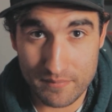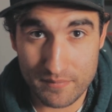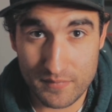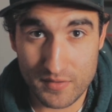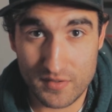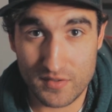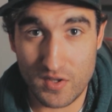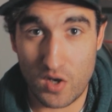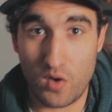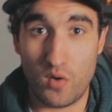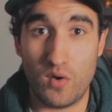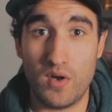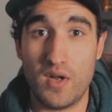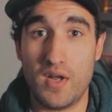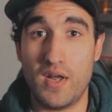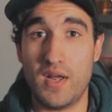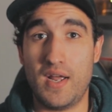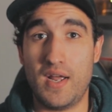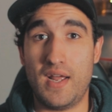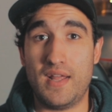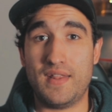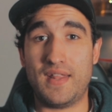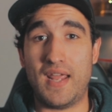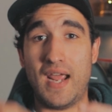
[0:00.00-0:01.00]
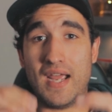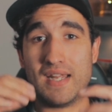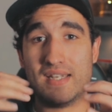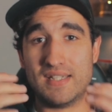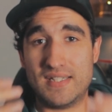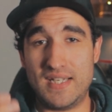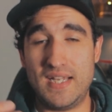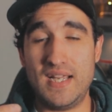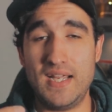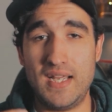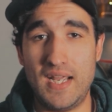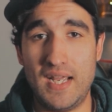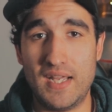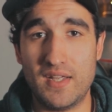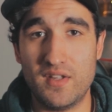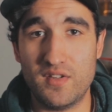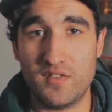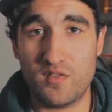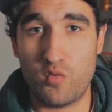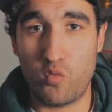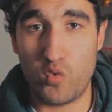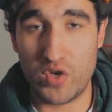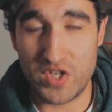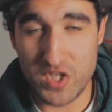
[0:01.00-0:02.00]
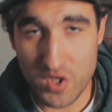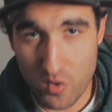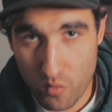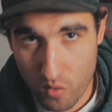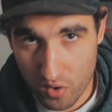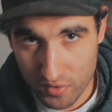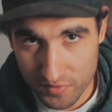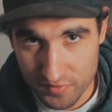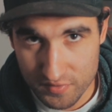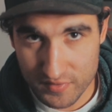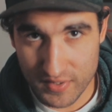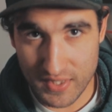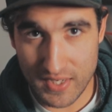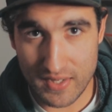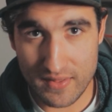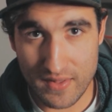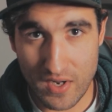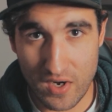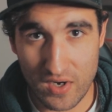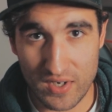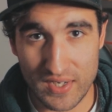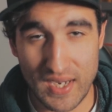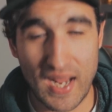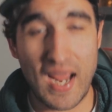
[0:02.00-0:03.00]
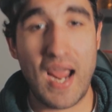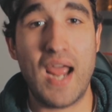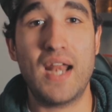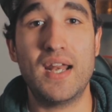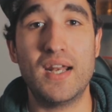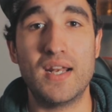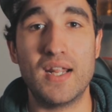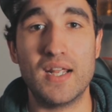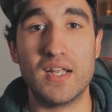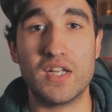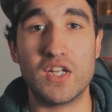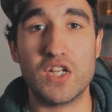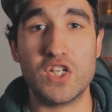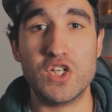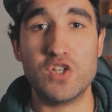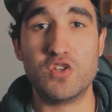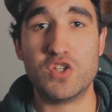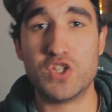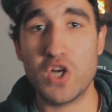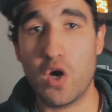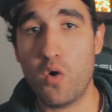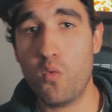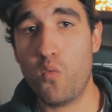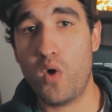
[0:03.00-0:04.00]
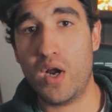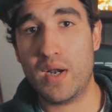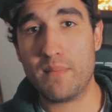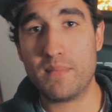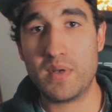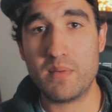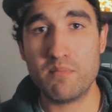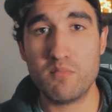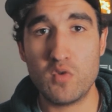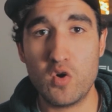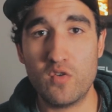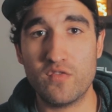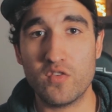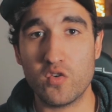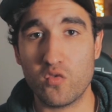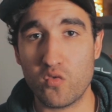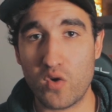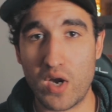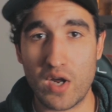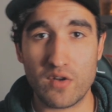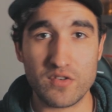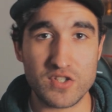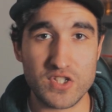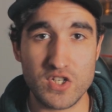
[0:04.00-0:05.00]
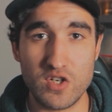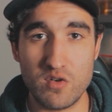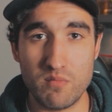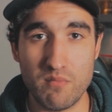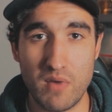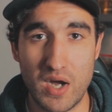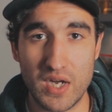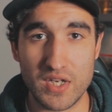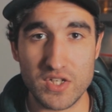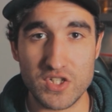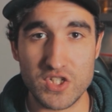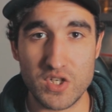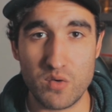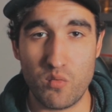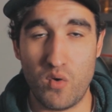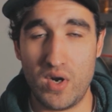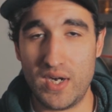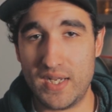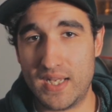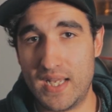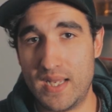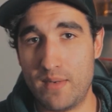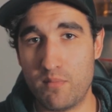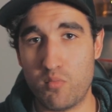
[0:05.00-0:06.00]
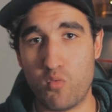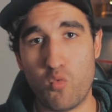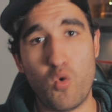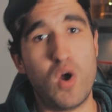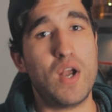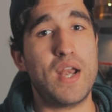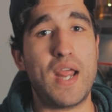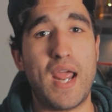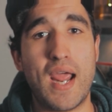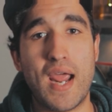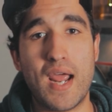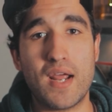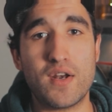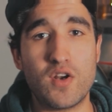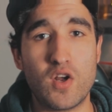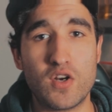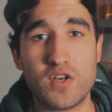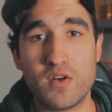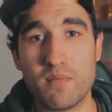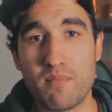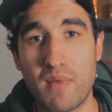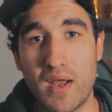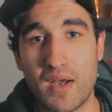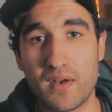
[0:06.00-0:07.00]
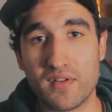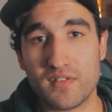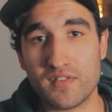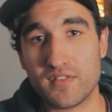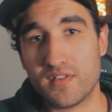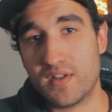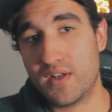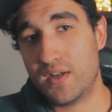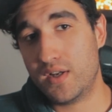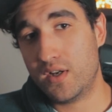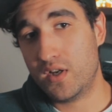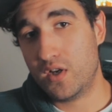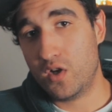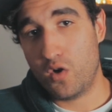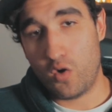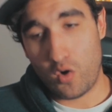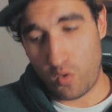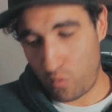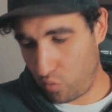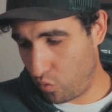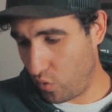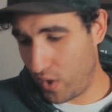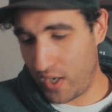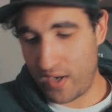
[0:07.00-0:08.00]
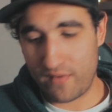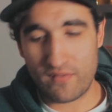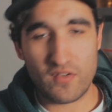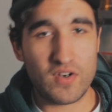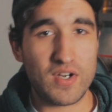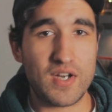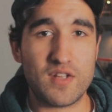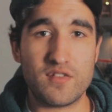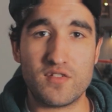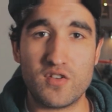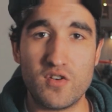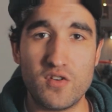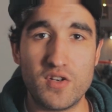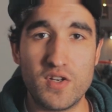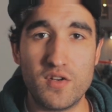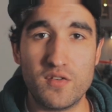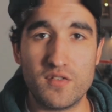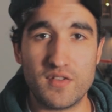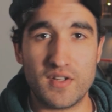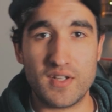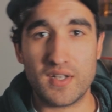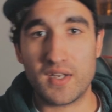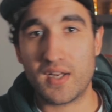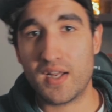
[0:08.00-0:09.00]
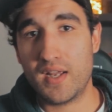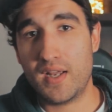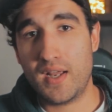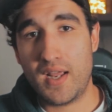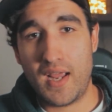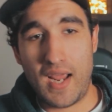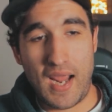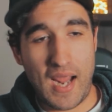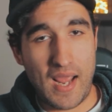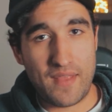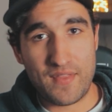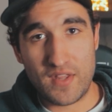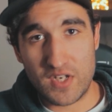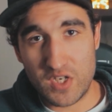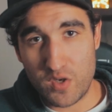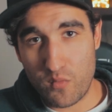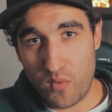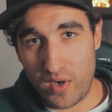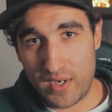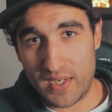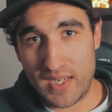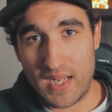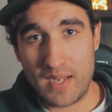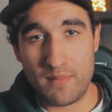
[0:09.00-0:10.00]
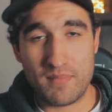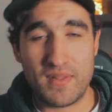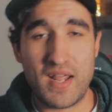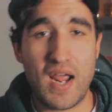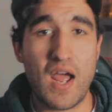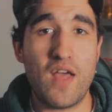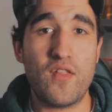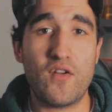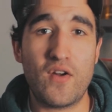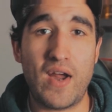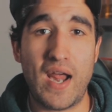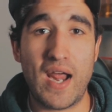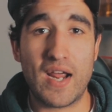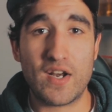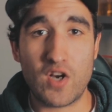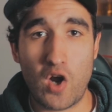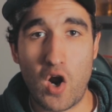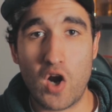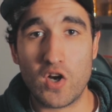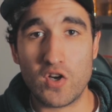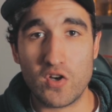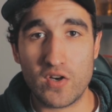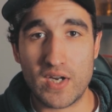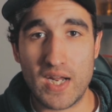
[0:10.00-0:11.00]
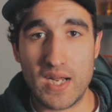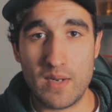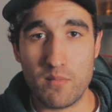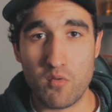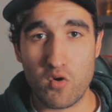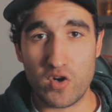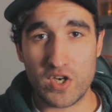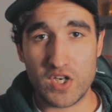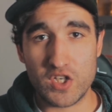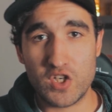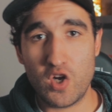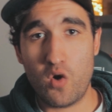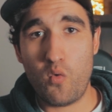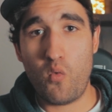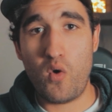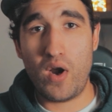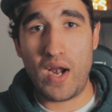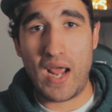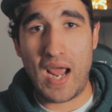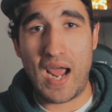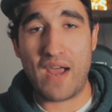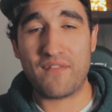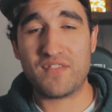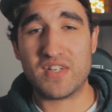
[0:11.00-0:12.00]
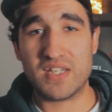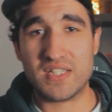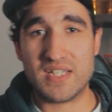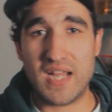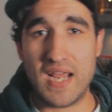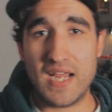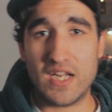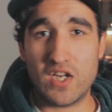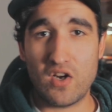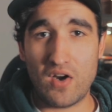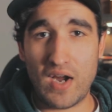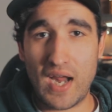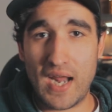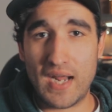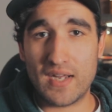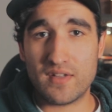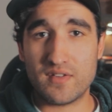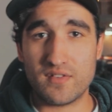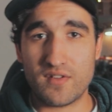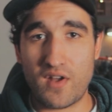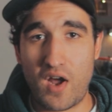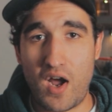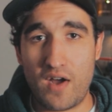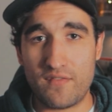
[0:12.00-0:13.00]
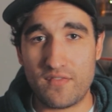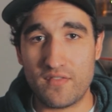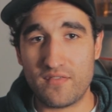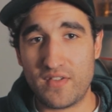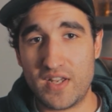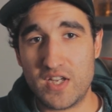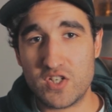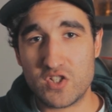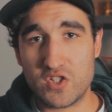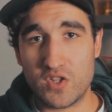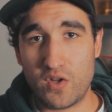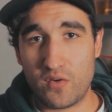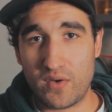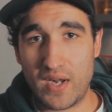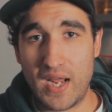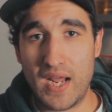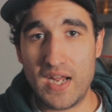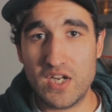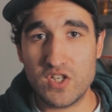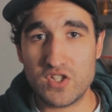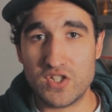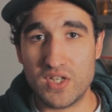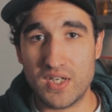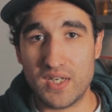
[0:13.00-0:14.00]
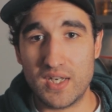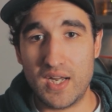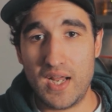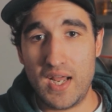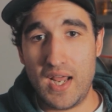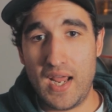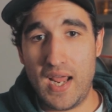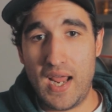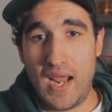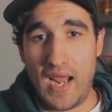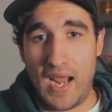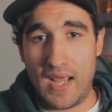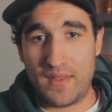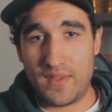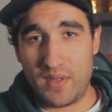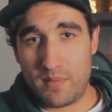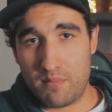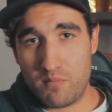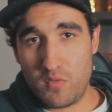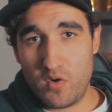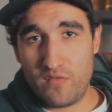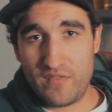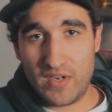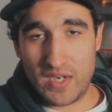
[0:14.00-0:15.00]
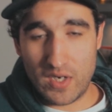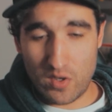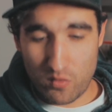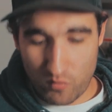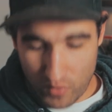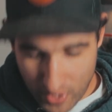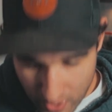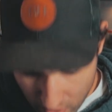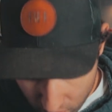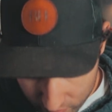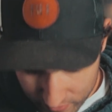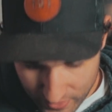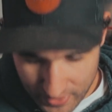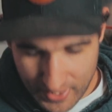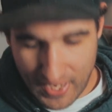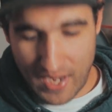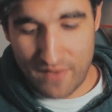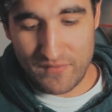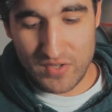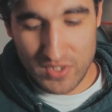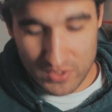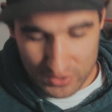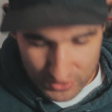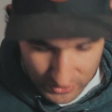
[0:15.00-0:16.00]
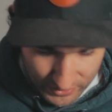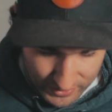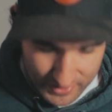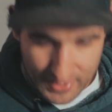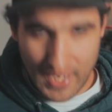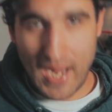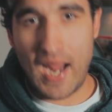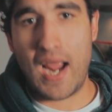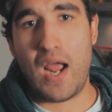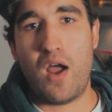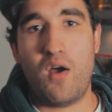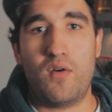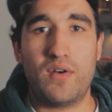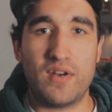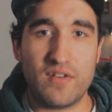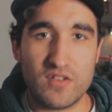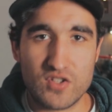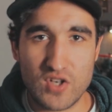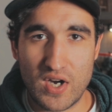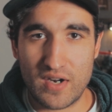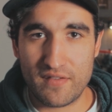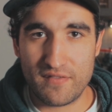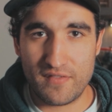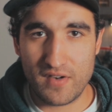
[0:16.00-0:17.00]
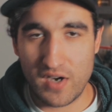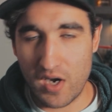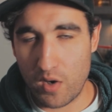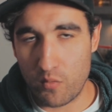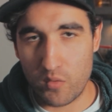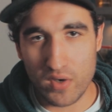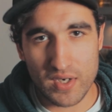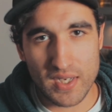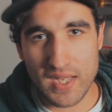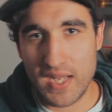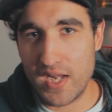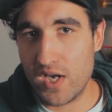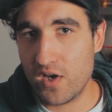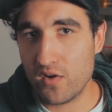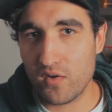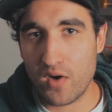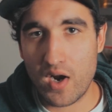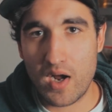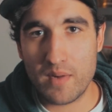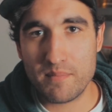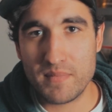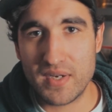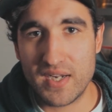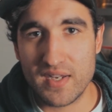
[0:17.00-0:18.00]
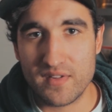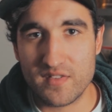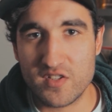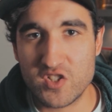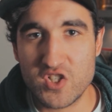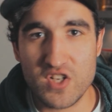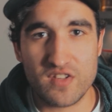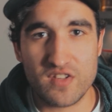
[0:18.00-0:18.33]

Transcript: So the idea is when you are sitting there and editing, you don't want to be moving around too much. You want to keep one hand on your mouse or whatever it is you're using, and then you want to keep the other hand on your keyboard. You don't want to have to take your hands off of each location and then moving it around and having to look down and trying to figure out what key you're on, because